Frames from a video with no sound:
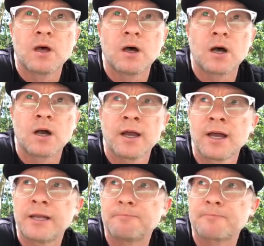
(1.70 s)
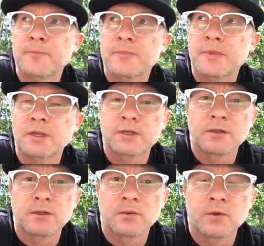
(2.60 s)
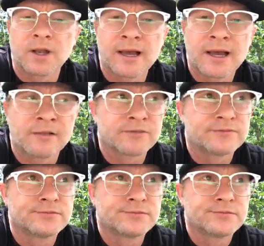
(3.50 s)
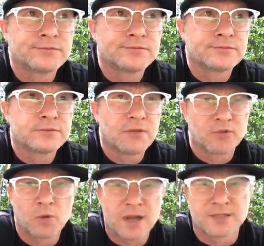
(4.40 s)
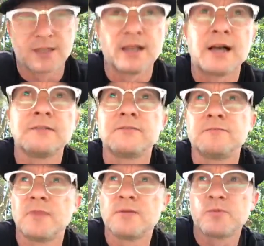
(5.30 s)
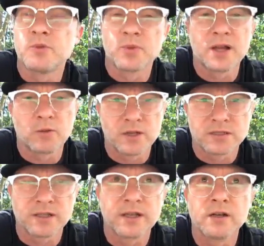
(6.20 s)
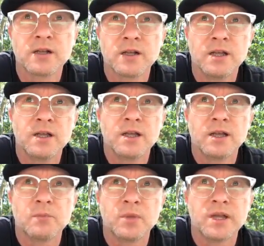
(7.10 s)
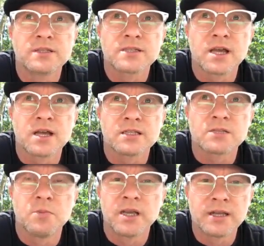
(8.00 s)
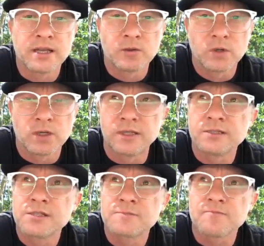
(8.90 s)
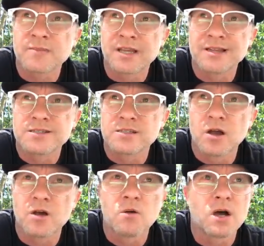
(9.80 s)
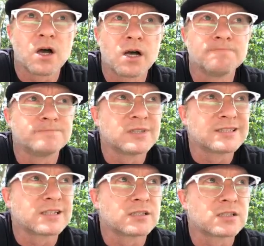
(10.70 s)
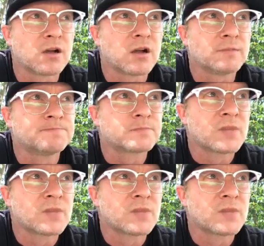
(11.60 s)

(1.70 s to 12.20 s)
All right, we're live. If you're watching it live, maybe you're probably watching it later. But it's Monday in the Woodlands, and so let's get started.